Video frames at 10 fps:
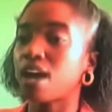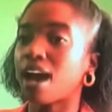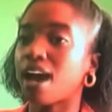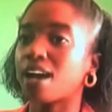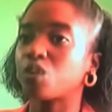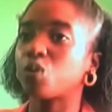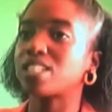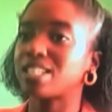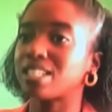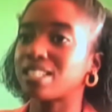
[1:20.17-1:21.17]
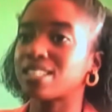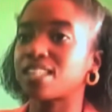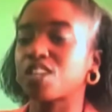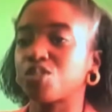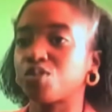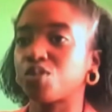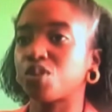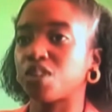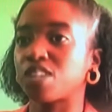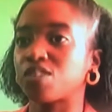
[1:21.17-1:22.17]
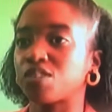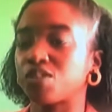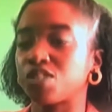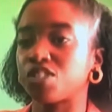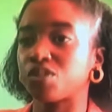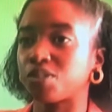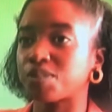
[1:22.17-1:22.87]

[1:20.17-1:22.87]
and what it is that you donate to the street children.